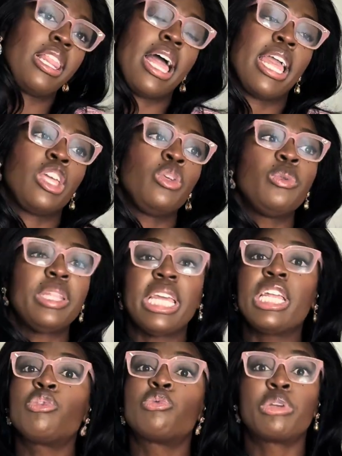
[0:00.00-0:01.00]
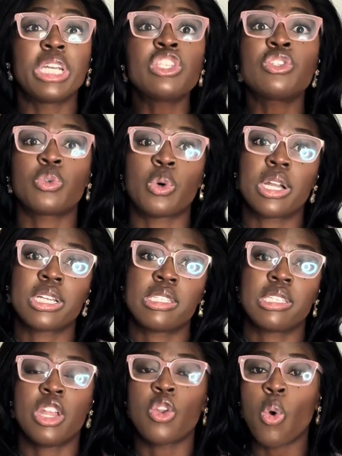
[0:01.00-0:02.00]
like you need
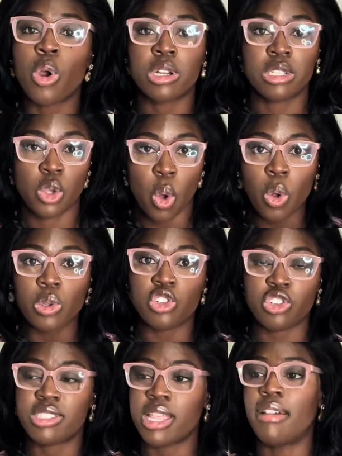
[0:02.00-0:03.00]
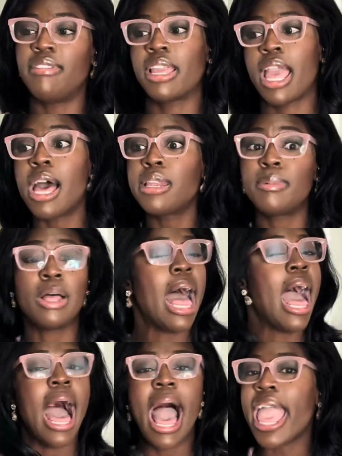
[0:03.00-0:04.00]
resource in order to hold yourself accountable,
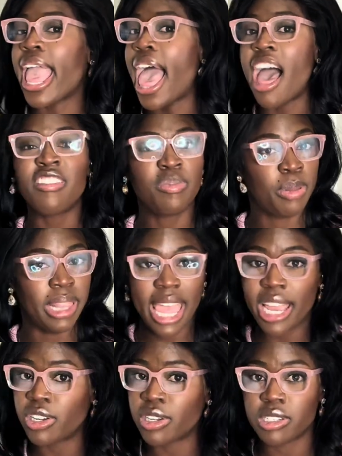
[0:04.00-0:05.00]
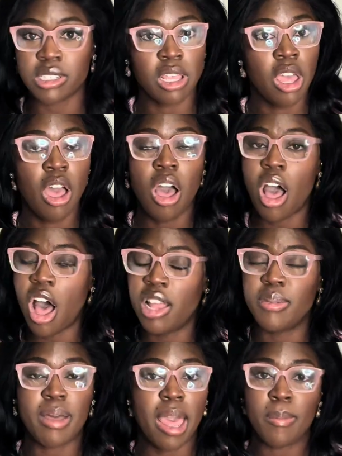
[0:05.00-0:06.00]
I have planners
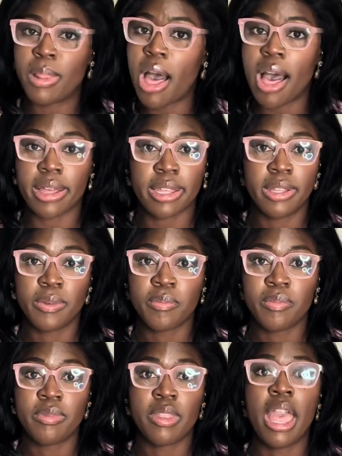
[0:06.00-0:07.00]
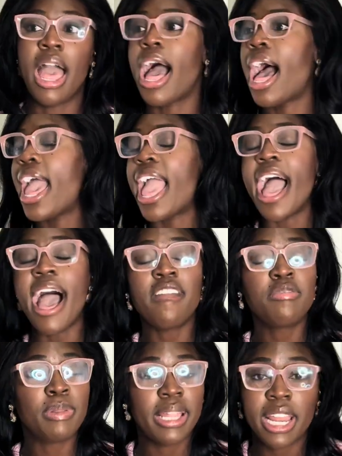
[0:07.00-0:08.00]
on my blog. I
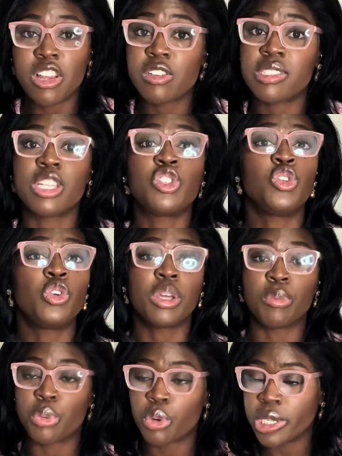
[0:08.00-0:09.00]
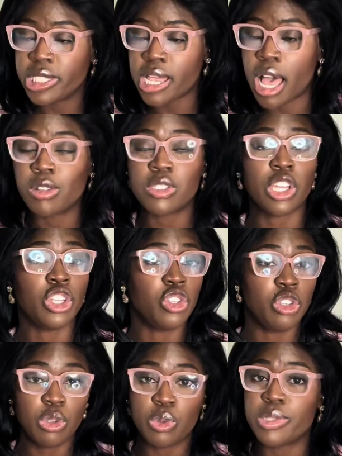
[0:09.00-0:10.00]
have planners that you can print out
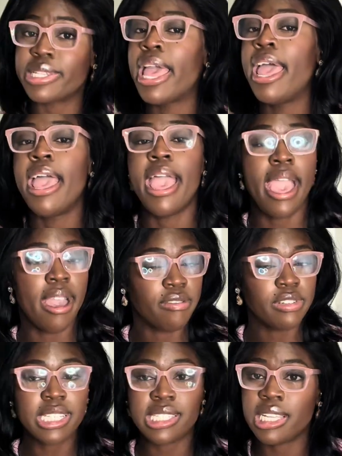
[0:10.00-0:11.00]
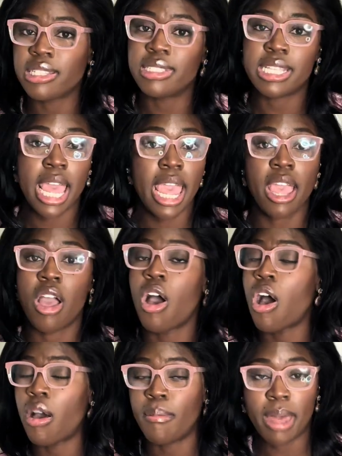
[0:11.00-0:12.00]
and use every single day
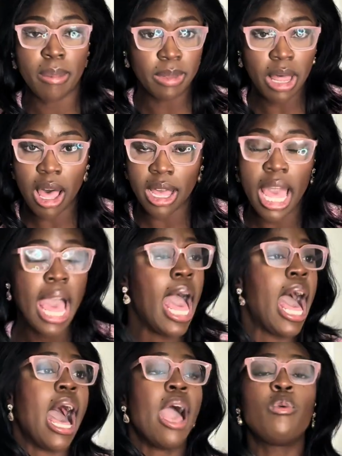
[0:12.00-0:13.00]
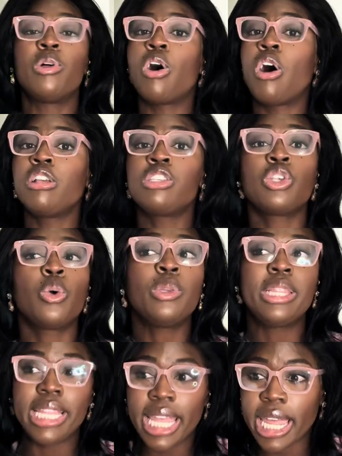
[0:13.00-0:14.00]
on my blog. I will also
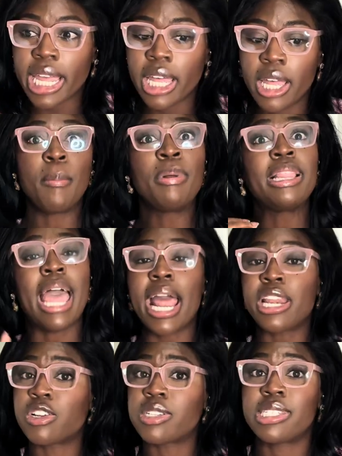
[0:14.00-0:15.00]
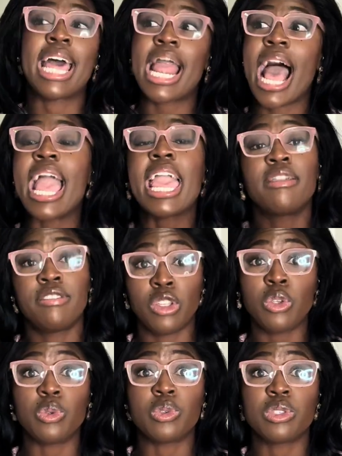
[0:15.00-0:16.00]
link planners that I have
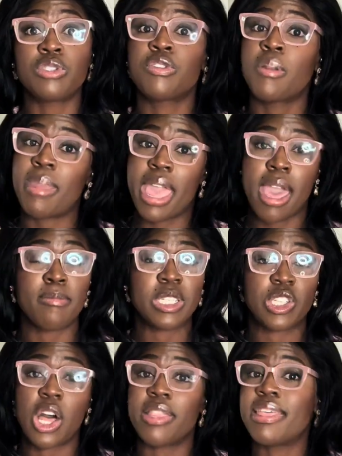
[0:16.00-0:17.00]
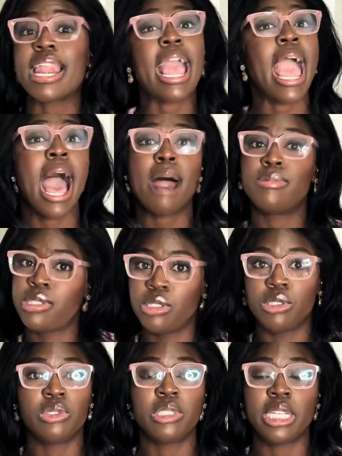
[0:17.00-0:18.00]
used from Amazon that I
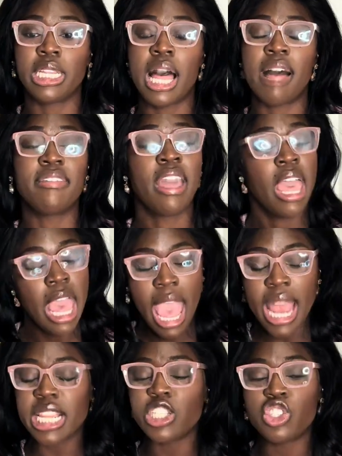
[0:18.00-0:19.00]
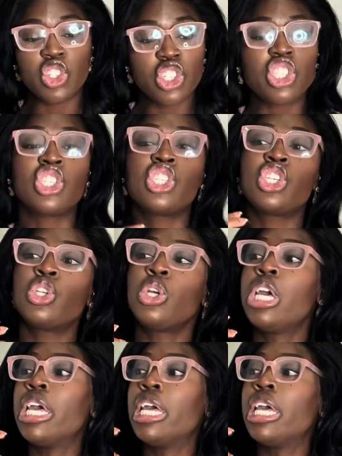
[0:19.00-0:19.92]
absolutely love. And it's just to